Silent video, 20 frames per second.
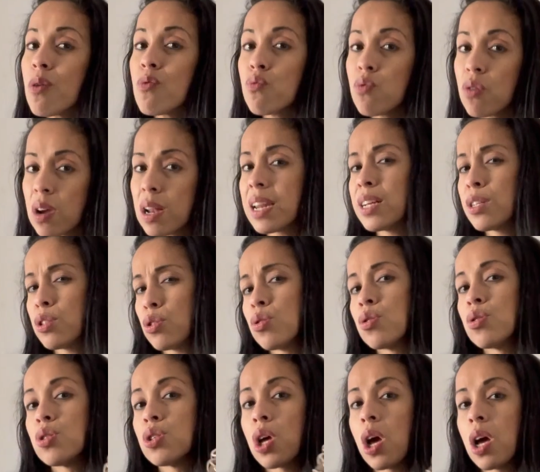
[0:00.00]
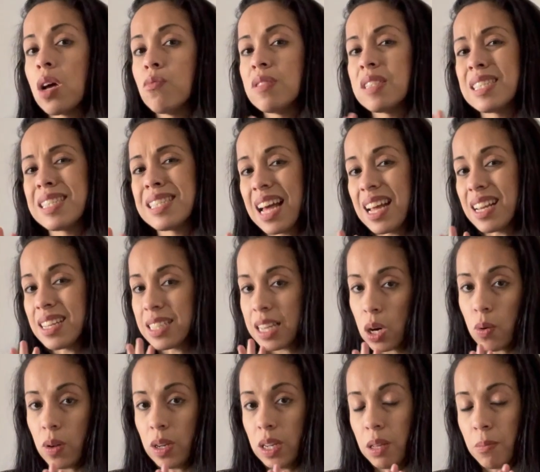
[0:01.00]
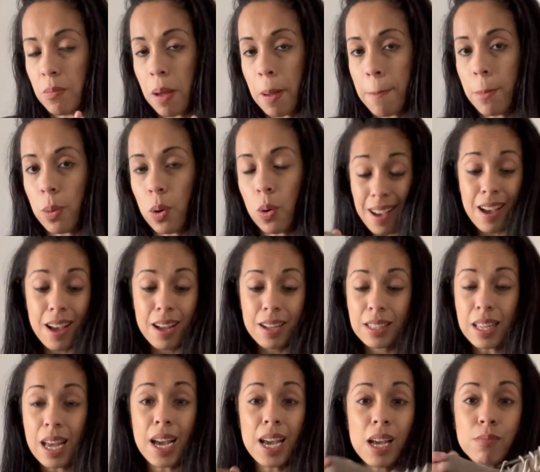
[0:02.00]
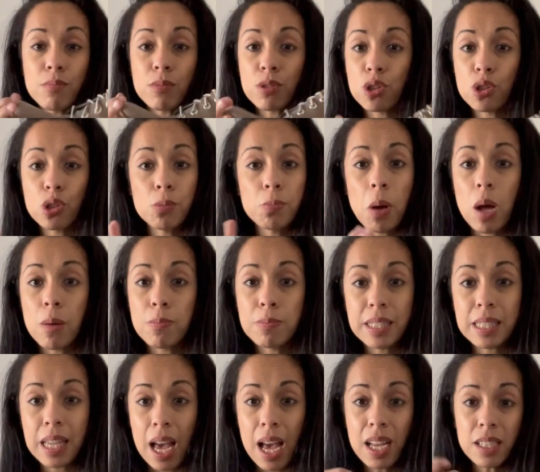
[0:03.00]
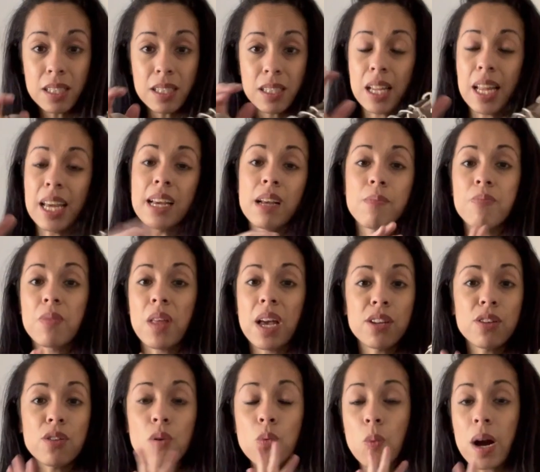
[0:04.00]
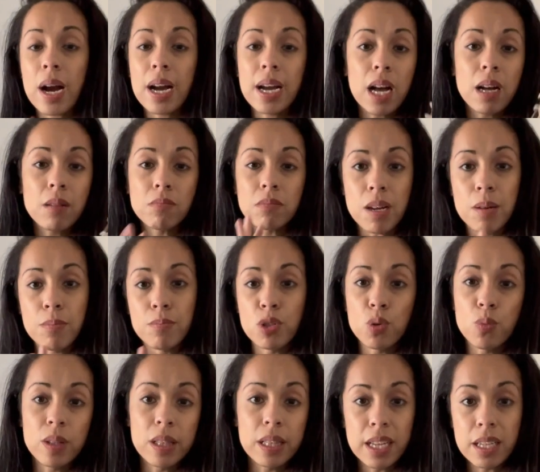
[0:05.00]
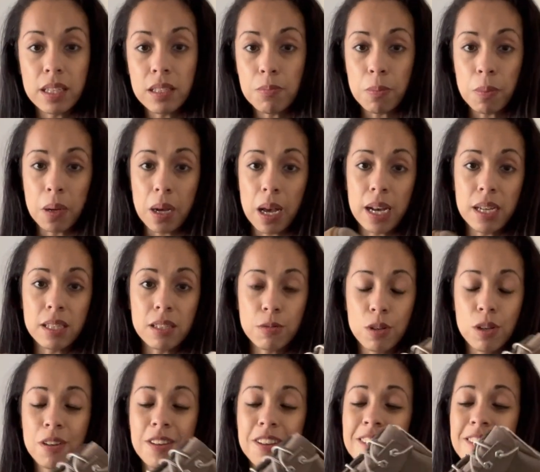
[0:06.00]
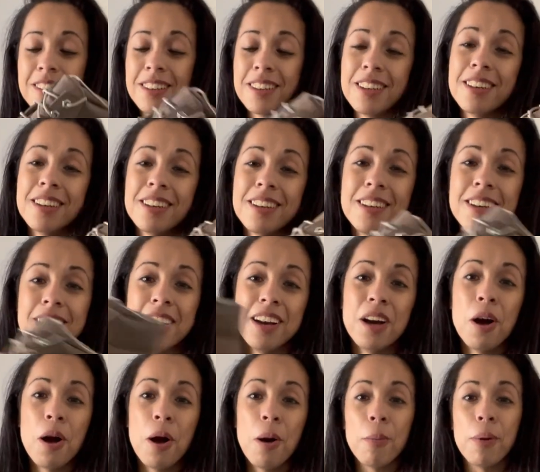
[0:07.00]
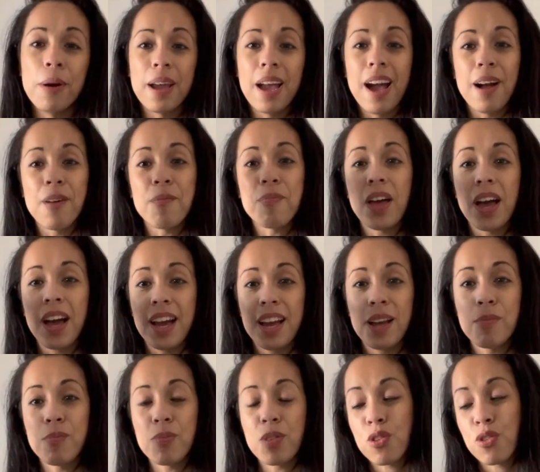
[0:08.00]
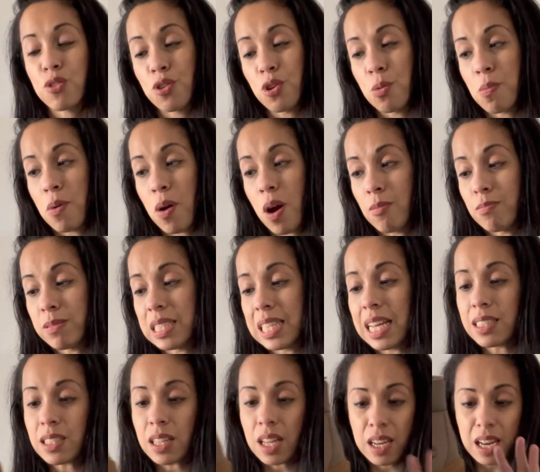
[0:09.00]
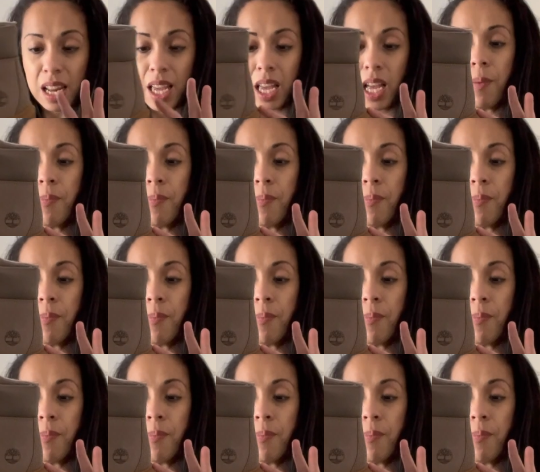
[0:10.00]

really does stand out a little bit more. Guys, I am super obsessed. Like, I don't know why I'm doing this, guys. But yeah, I am super obsessed. And like,